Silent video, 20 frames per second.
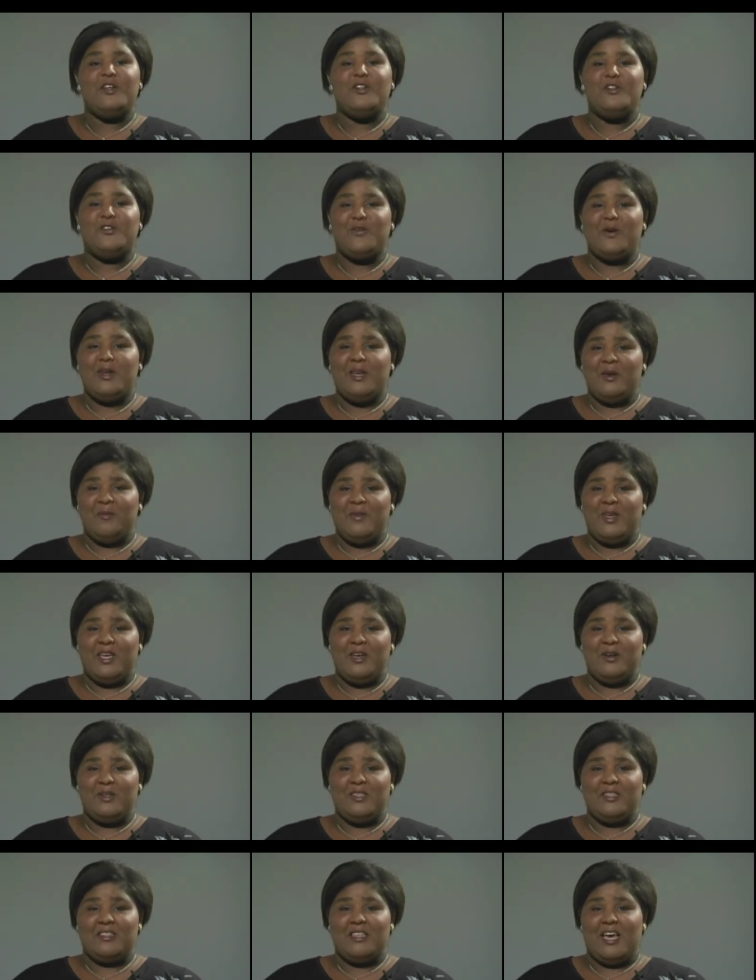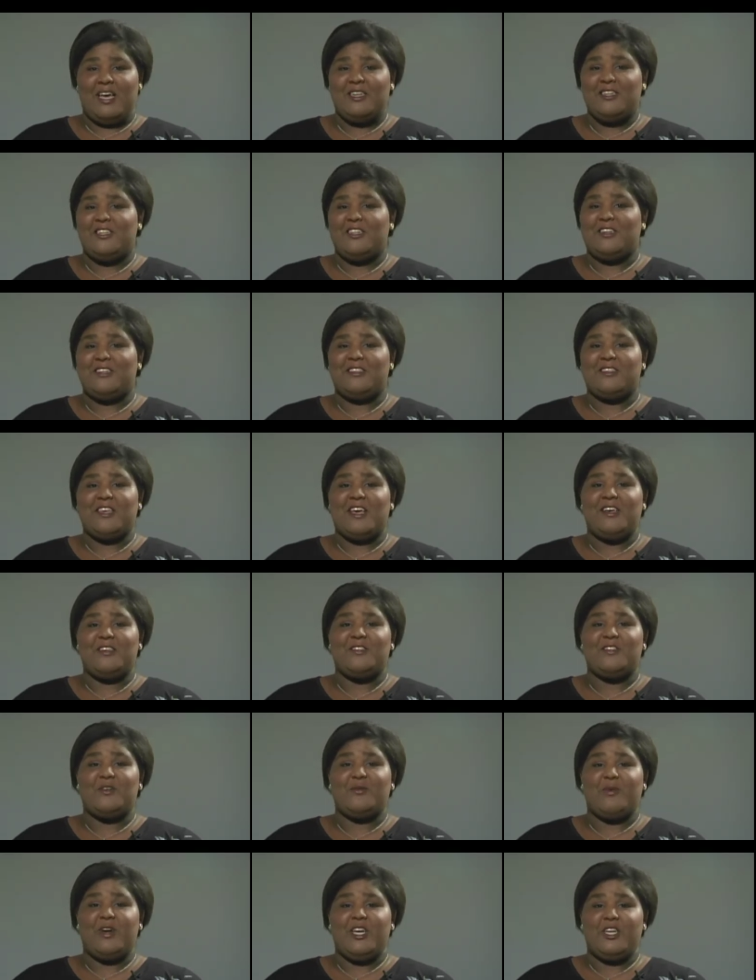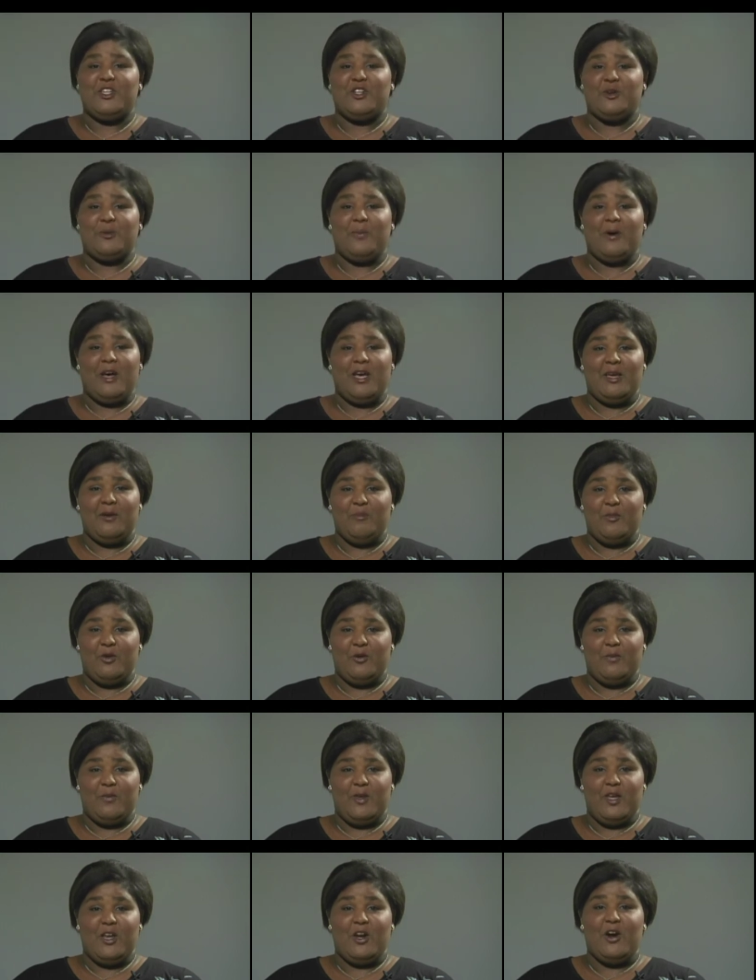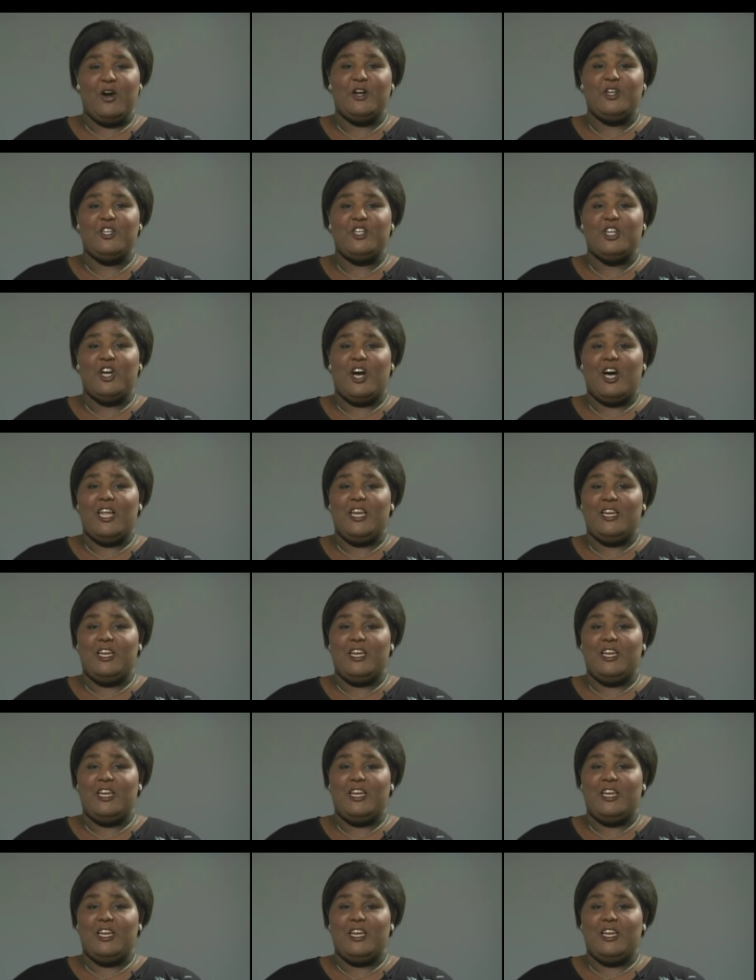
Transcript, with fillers: Joining me on set to discuss the Raise Your Pint movement are John